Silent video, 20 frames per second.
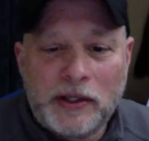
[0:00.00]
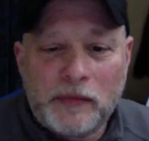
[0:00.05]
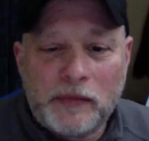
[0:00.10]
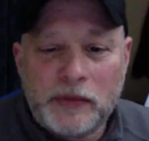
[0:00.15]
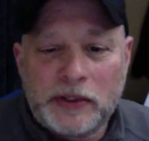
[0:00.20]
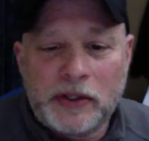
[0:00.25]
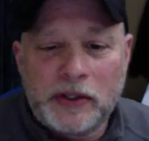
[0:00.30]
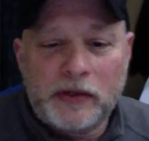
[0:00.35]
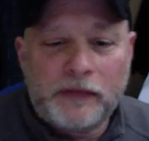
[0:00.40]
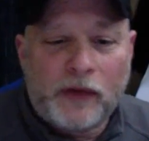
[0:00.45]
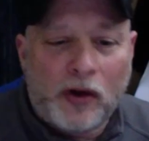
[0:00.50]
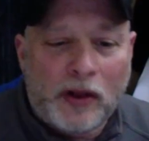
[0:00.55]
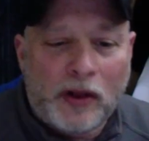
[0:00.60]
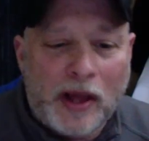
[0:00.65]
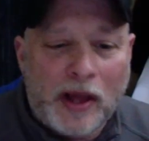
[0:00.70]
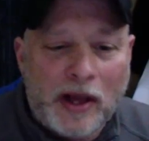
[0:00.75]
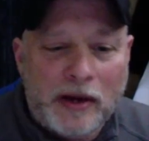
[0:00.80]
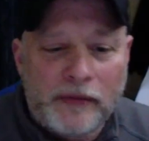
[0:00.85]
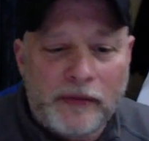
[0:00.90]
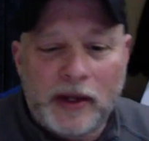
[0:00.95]
was going to fall
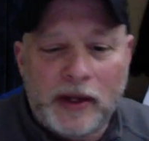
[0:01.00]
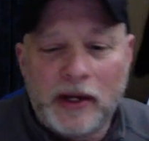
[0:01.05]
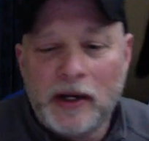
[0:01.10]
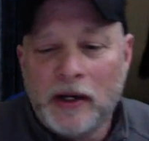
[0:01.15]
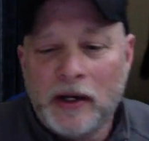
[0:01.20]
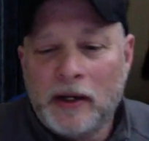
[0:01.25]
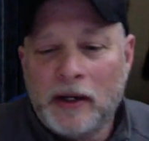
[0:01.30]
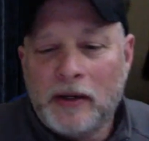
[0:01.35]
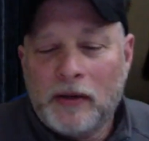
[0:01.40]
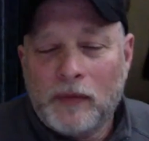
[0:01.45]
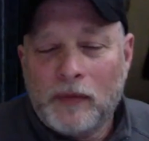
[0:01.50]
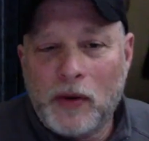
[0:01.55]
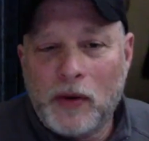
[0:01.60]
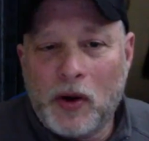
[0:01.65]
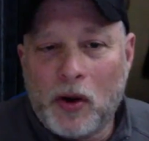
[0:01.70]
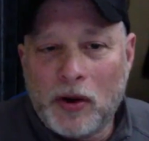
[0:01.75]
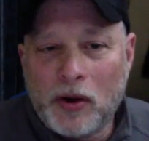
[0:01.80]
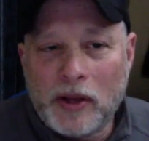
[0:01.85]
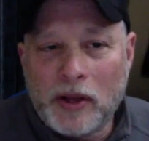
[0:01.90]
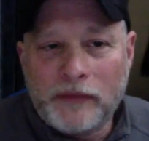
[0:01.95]
out of it. We
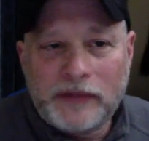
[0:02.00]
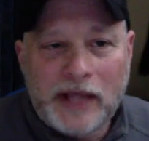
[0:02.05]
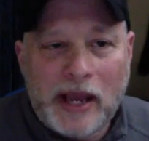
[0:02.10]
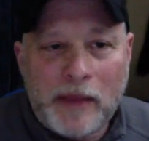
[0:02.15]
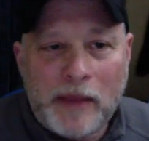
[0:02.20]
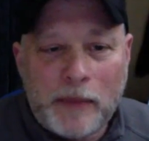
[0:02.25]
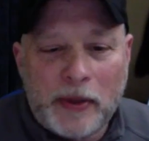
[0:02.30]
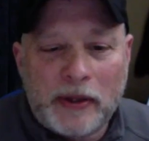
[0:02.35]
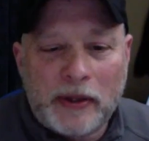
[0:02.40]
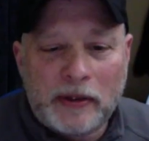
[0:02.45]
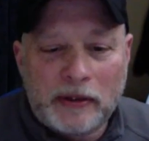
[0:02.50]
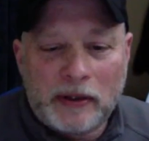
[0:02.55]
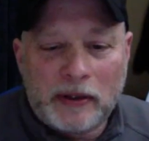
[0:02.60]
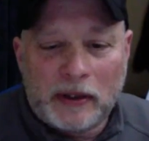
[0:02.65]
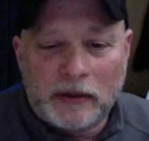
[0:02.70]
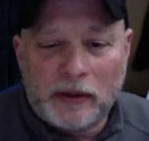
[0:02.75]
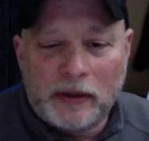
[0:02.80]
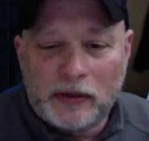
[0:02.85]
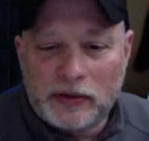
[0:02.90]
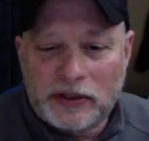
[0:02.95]
all give Tampa
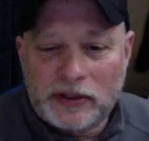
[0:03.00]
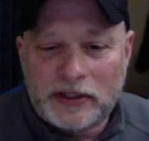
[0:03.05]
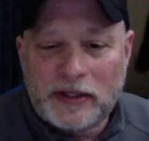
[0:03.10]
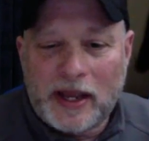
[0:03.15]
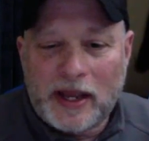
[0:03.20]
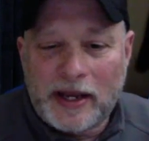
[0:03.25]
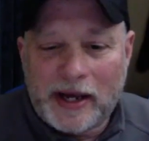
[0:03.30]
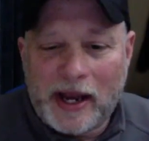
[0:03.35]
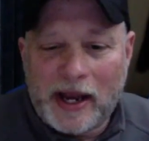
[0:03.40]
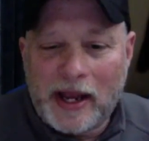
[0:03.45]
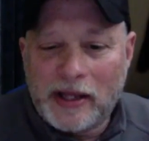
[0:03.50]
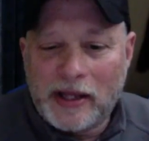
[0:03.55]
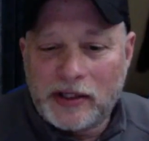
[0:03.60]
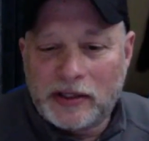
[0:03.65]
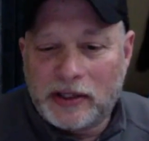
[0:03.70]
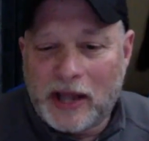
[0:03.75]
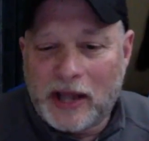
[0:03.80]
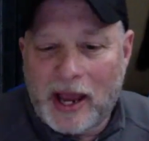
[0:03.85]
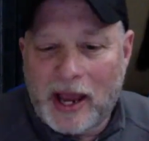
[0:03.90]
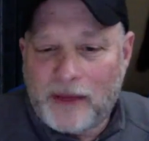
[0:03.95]
a little slight
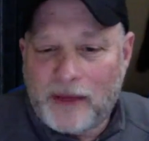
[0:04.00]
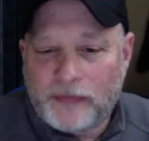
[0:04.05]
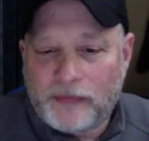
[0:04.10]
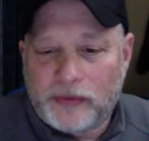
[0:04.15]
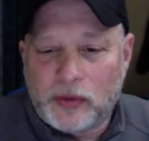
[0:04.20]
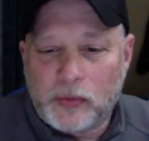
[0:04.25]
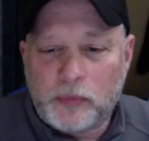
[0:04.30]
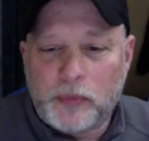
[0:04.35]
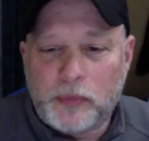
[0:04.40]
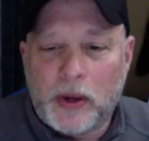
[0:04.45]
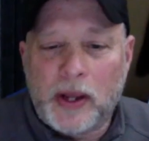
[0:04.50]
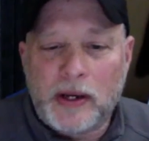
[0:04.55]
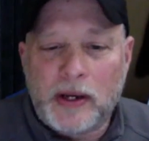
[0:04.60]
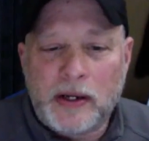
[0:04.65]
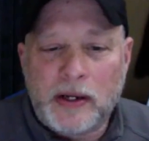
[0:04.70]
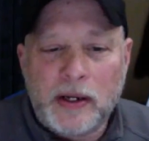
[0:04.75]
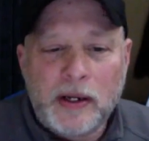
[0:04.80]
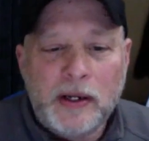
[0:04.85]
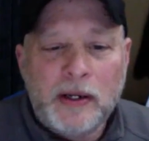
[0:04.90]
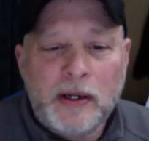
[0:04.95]
edge. You have to, but
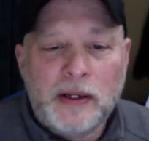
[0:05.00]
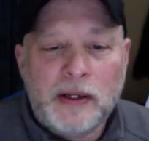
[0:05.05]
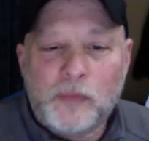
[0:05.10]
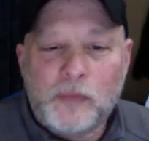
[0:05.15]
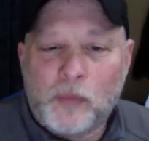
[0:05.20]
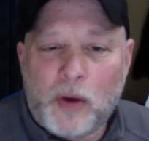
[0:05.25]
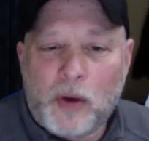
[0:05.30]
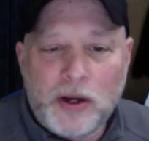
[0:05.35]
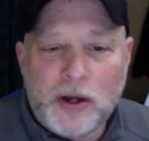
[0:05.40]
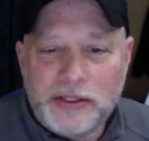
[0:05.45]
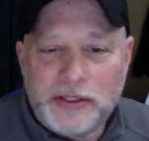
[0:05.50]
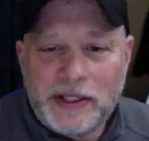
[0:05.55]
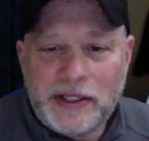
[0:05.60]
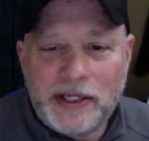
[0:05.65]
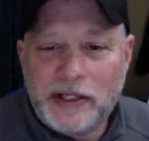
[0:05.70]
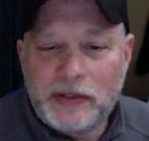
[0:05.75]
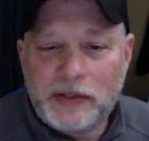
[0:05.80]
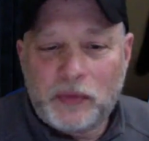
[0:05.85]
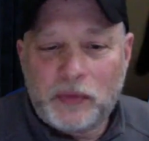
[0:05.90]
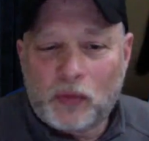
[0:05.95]

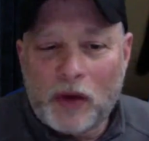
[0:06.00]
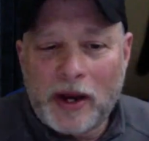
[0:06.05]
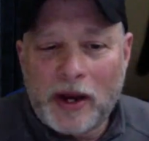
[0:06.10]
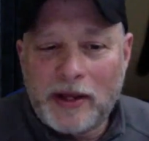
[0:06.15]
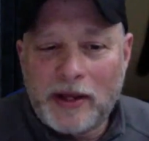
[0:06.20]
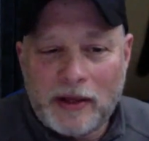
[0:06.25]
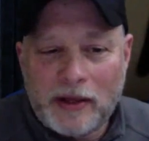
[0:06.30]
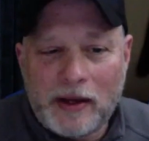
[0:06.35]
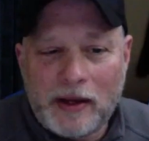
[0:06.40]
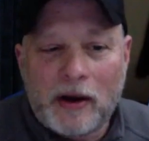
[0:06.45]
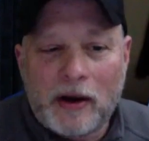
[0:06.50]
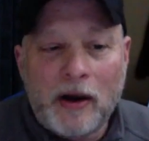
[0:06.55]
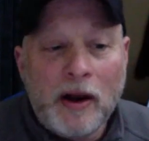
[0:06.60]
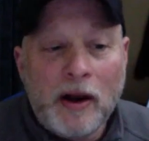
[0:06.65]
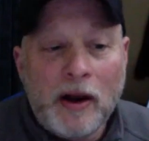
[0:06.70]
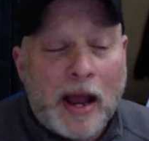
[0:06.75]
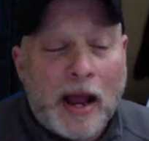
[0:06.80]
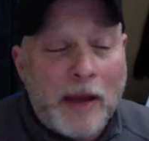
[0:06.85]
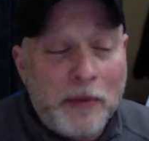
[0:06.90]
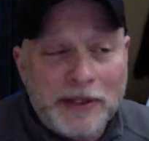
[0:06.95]
Washington's right there.
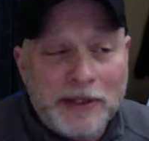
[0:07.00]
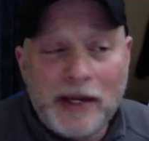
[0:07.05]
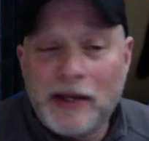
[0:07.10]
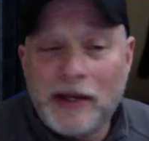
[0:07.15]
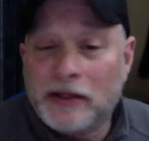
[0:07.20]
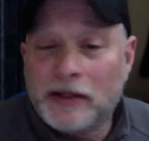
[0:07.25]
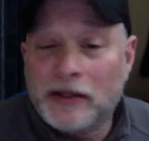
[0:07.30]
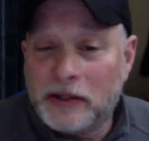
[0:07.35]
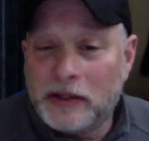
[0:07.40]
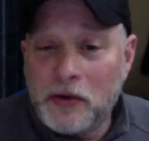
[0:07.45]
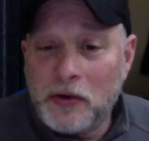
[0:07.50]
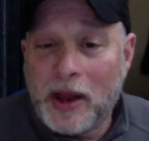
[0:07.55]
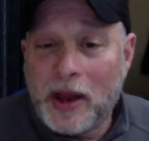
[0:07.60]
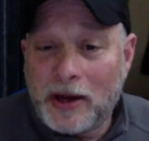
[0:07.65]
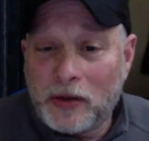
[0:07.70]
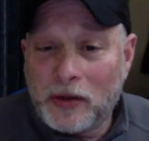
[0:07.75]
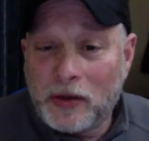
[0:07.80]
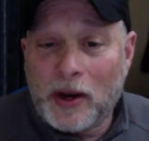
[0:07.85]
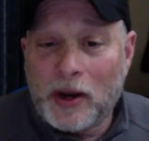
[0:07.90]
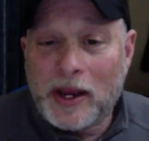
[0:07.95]
I will tell you, who had
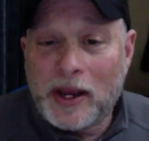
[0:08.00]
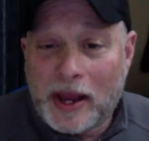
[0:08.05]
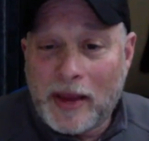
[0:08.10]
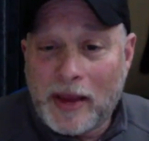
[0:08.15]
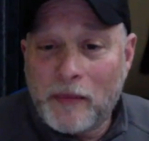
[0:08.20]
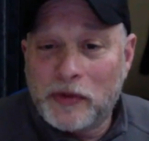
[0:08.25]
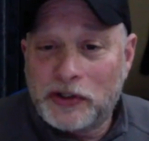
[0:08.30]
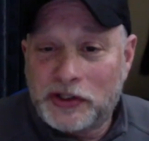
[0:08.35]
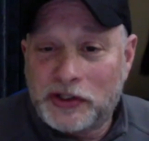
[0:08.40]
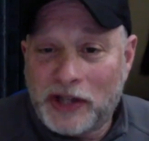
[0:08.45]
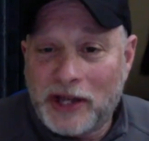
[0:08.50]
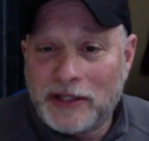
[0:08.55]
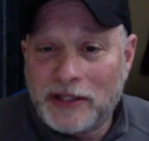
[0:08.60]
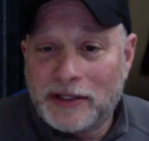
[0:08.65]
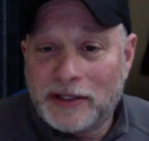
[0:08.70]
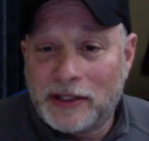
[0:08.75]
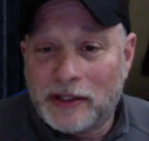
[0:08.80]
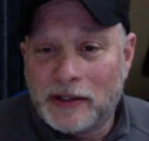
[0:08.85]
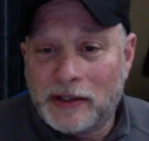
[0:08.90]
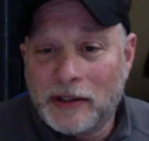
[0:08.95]
a great game was
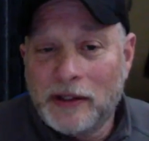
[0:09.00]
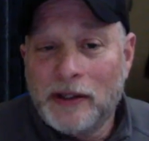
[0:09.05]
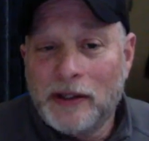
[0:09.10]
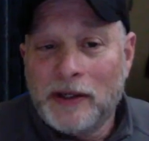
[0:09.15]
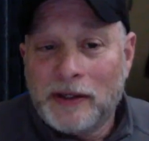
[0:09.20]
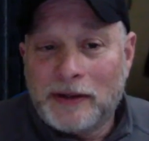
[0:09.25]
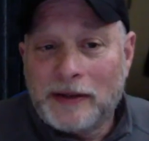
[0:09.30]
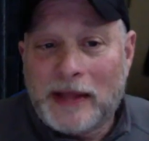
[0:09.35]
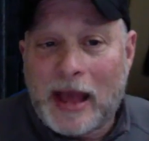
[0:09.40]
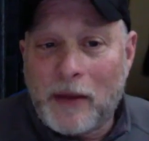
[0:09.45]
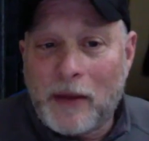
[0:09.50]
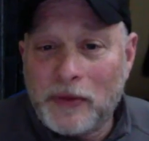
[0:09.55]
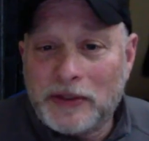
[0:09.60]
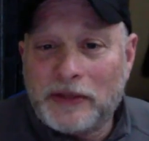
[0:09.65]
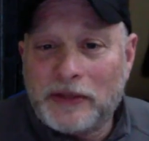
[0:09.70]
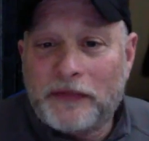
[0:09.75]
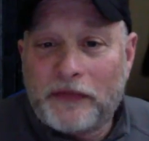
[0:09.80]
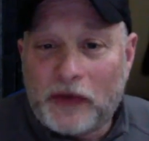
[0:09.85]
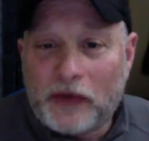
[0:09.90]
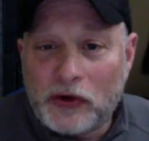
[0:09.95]
Jensen. That was
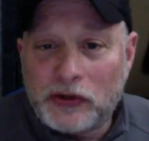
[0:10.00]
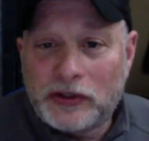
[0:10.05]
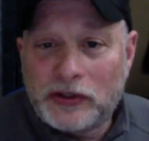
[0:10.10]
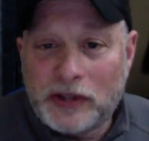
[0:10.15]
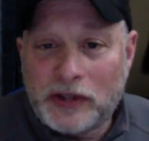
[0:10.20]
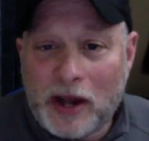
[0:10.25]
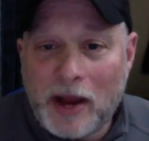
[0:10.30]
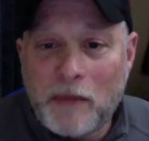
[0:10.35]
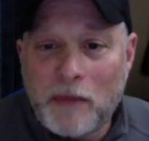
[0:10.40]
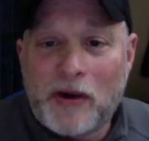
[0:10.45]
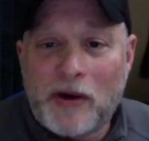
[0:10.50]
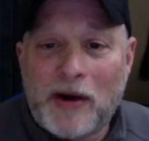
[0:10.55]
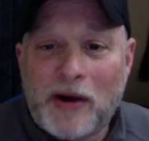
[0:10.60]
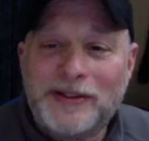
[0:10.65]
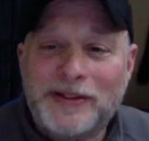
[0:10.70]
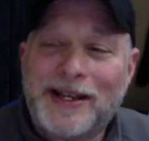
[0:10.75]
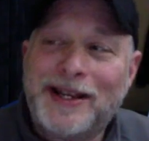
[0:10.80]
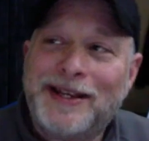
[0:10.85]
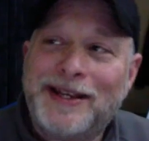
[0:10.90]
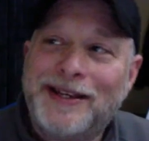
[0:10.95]
the first time where I
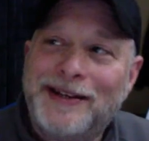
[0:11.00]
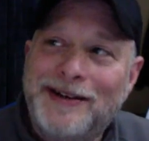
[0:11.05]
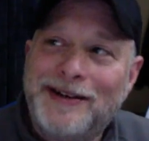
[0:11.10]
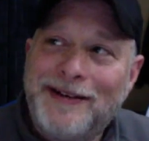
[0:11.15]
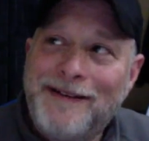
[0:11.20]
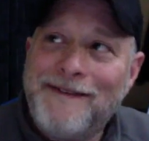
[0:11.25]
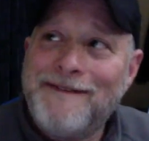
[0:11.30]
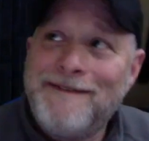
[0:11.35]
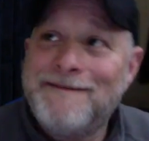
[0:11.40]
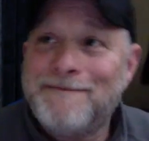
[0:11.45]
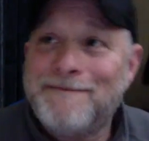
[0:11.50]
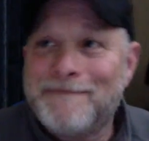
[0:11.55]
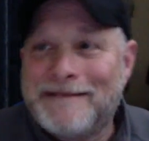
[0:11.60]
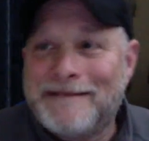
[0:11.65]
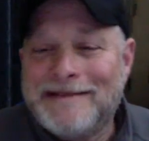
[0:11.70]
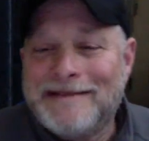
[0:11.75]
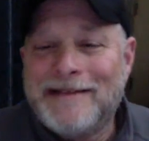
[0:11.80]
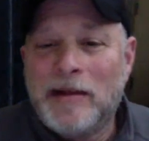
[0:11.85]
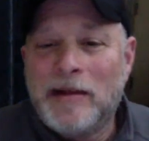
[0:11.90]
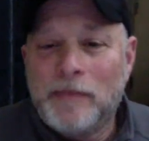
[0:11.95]
was like,
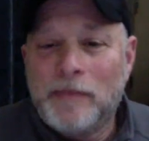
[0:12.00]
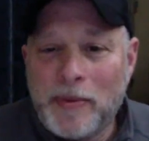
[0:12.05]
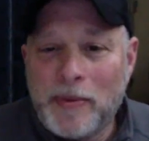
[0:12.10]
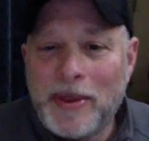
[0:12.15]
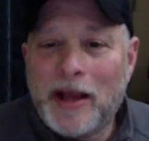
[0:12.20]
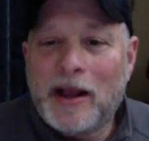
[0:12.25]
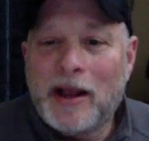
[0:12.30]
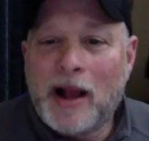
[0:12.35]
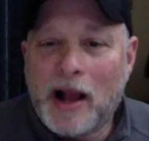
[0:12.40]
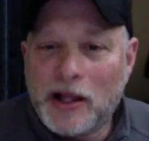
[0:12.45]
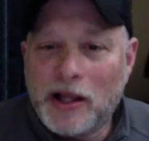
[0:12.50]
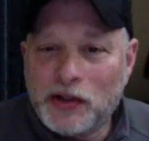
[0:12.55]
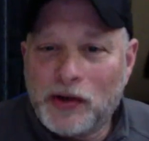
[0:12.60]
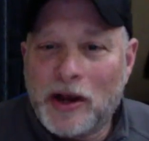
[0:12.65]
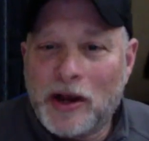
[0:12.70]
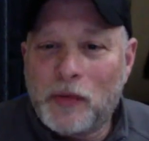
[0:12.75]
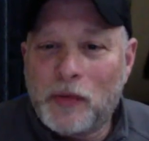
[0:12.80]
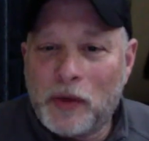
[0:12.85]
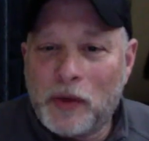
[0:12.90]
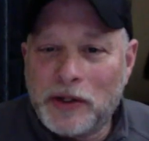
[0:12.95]
maybe that
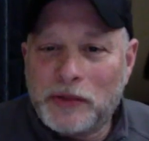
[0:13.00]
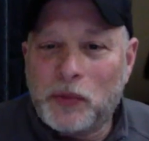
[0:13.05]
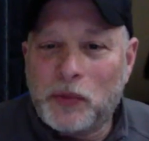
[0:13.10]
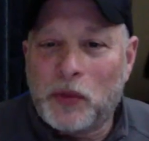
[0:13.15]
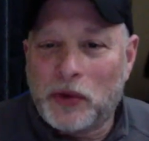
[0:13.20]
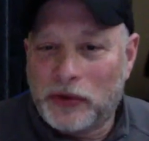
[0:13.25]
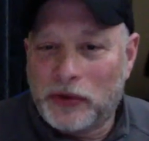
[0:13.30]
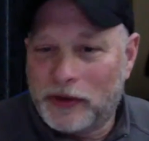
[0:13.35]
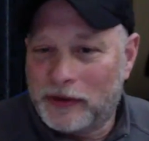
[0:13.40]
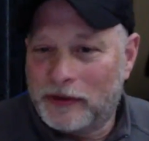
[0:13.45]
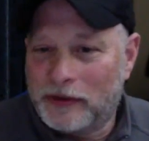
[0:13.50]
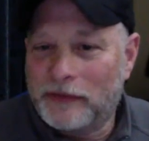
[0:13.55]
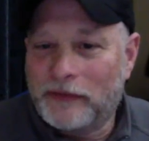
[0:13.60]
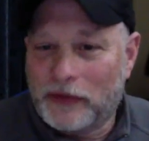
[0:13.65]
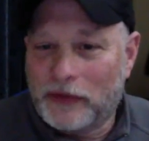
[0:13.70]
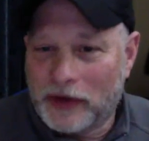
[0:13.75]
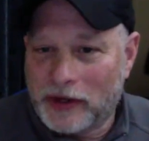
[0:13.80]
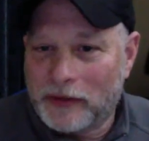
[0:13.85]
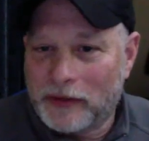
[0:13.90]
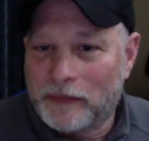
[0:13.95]
contract was worth it
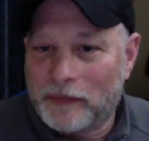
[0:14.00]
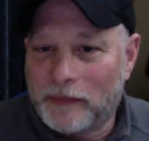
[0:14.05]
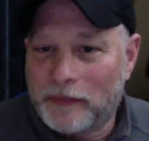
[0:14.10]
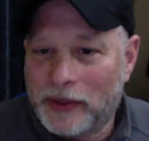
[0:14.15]
for him.